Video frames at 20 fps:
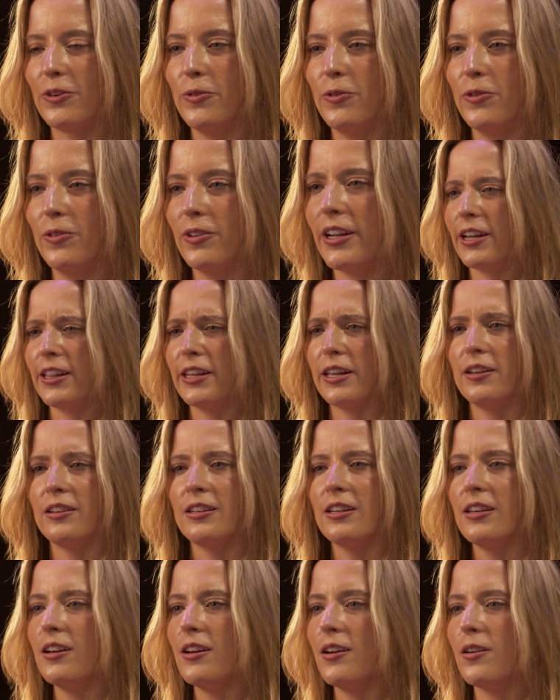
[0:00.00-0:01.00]
cool. And
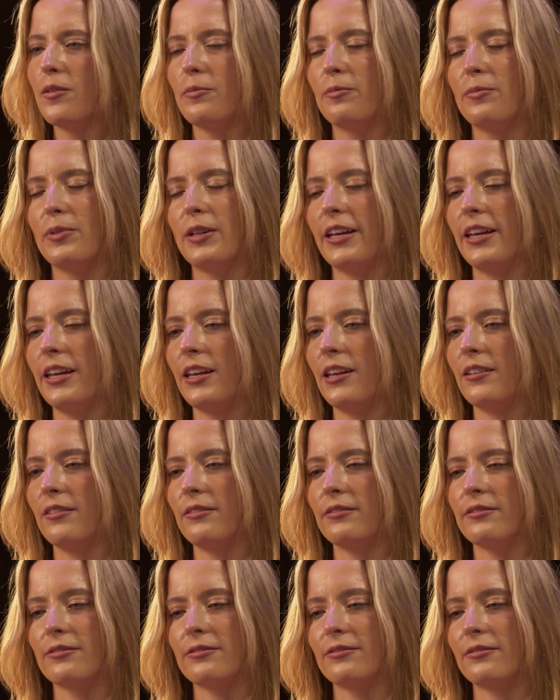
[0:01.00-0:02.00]
then
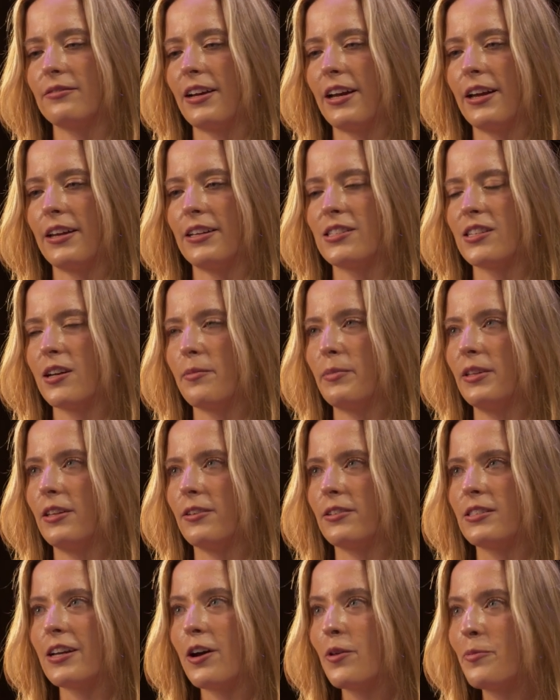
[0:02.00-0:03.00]
I sub in
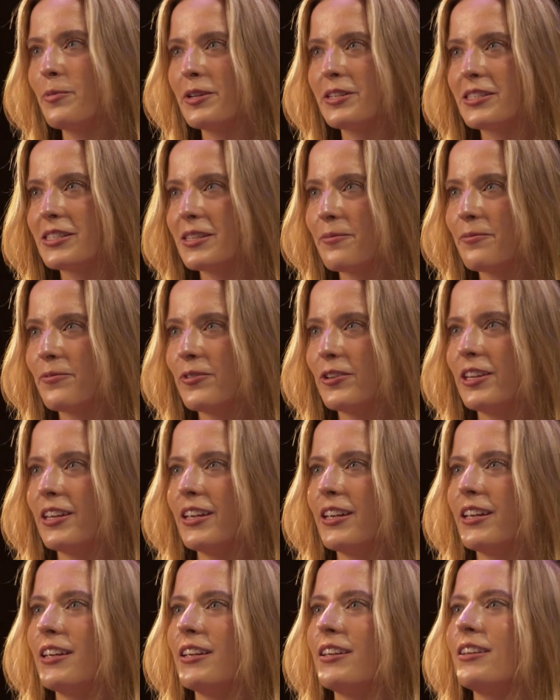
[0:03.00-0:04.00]
the South Bend
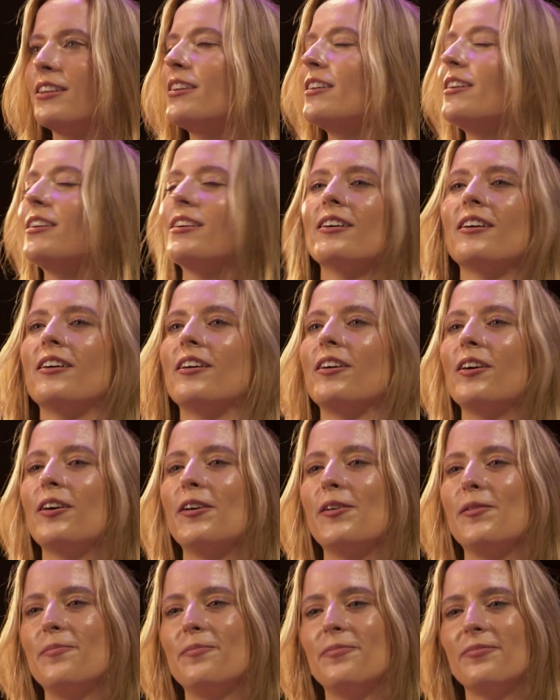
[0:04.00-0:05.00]
Symphony
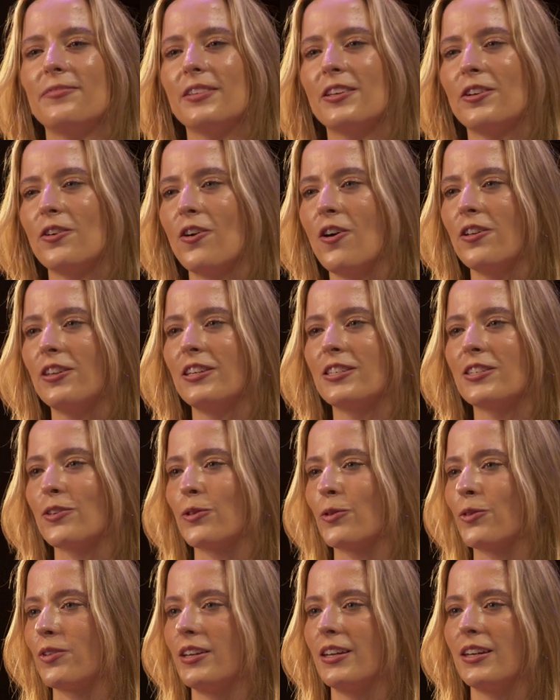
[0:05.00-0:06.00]
and all these
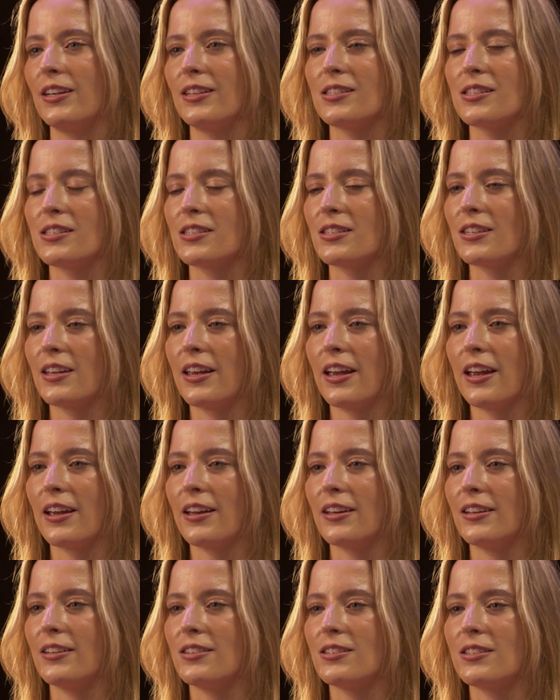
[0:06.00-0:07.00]
other things.
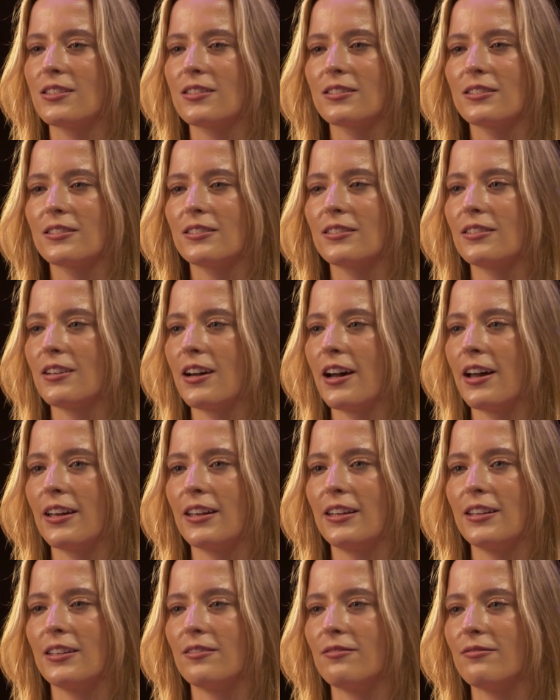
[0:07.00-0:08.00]
And
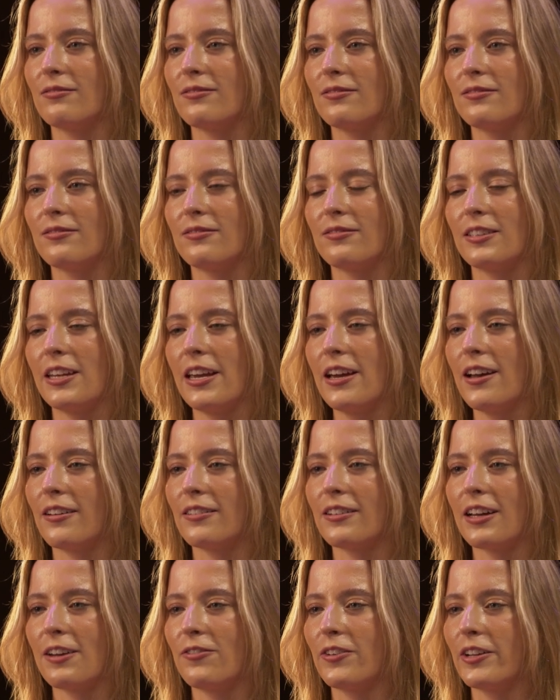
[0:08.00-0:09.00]
I
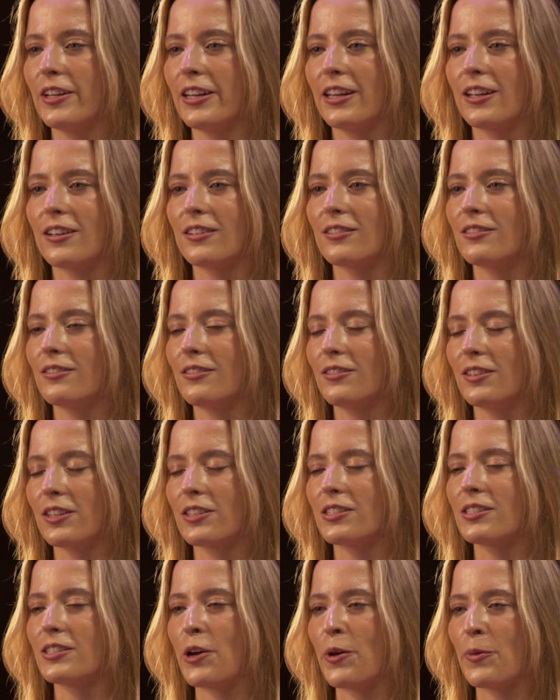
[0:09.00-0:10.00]
feel like the
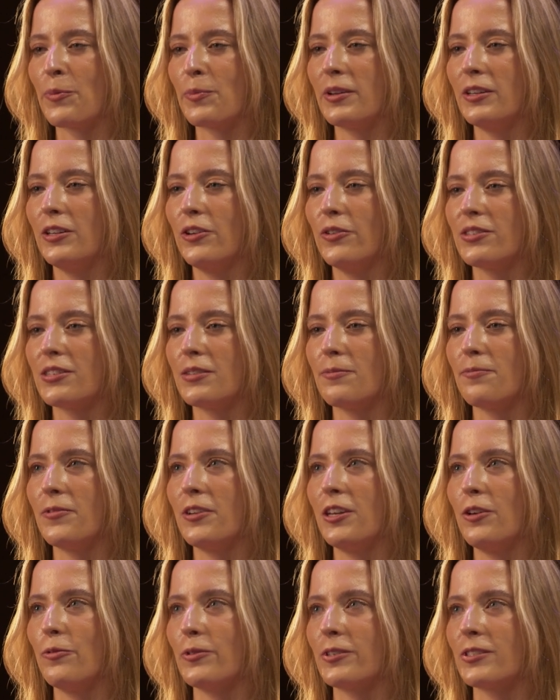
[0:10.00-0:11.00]
South Bend Youth
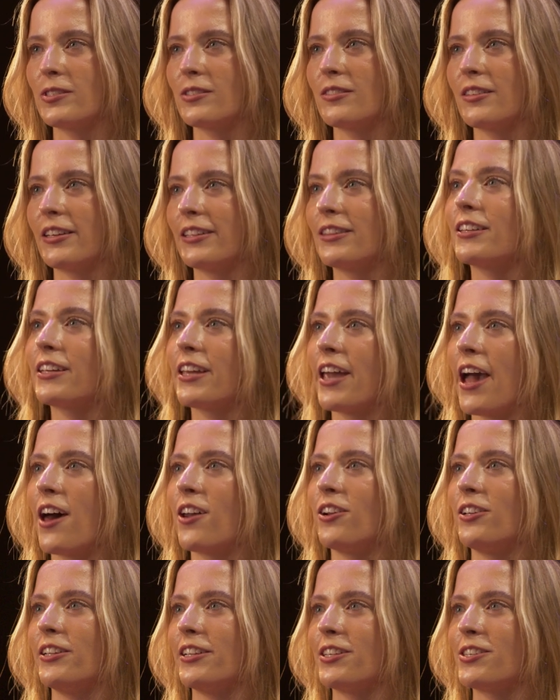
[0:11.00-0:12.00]
Symphony was like the
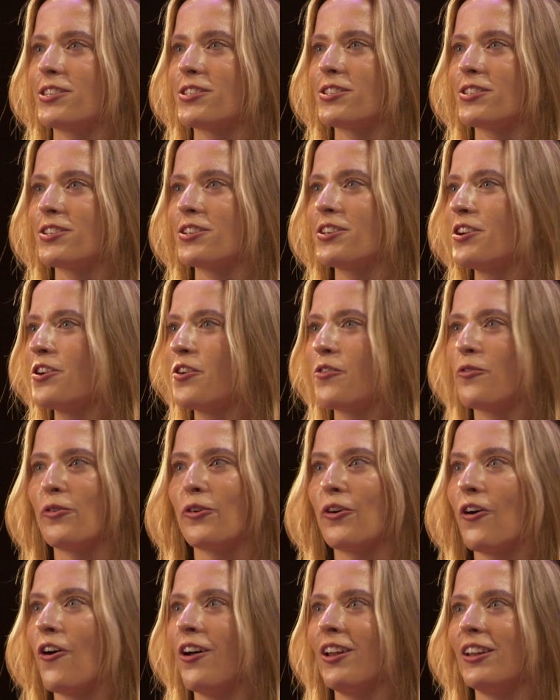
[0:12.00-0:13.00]
catalyst
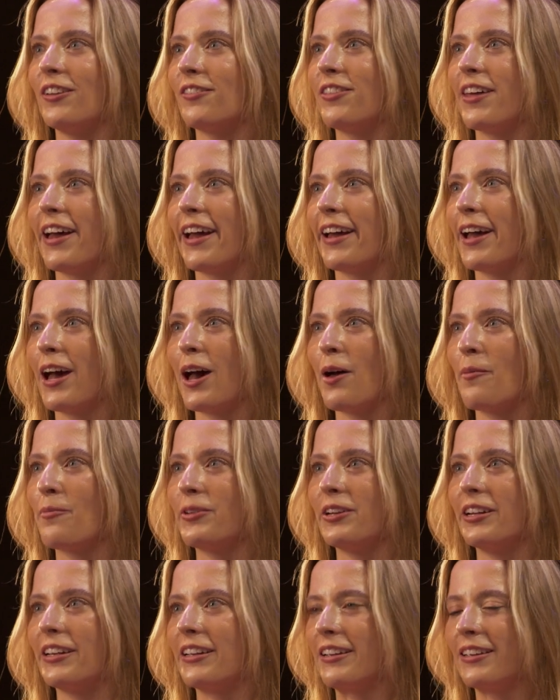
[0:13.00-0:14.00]
for all of that
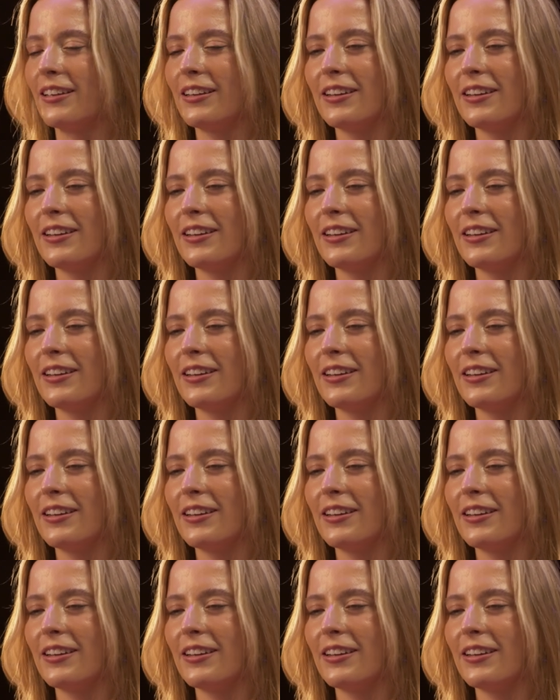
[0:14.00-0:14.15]
happening,